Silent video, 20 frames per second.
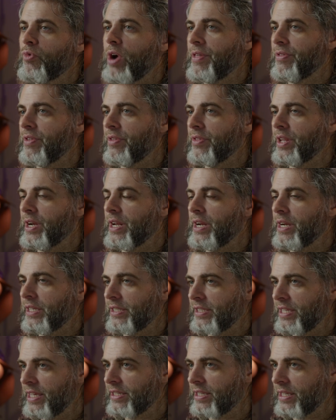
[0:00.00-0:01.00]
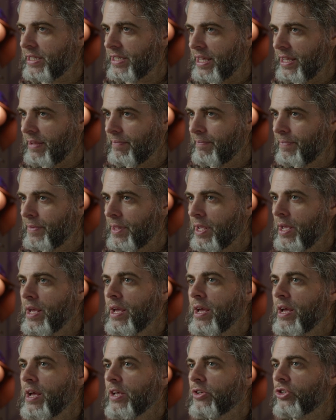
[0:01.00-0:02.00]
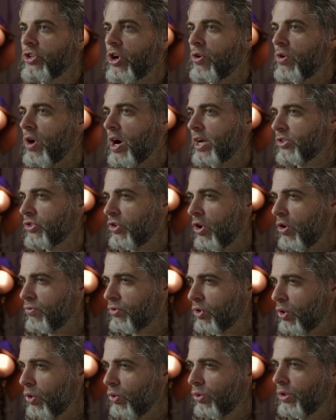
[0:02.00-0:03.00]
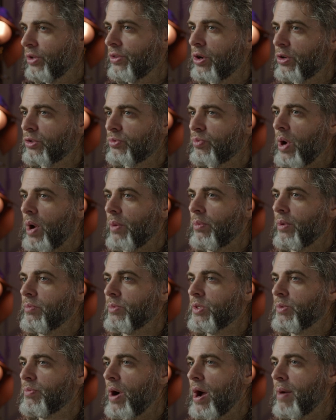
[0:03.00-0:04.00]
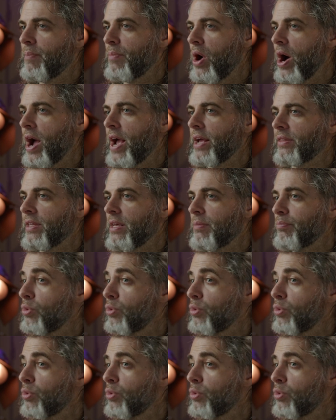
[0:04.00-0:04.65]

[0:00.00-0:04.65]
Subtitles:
rather than a necessity. So I solved all of those problems by buying the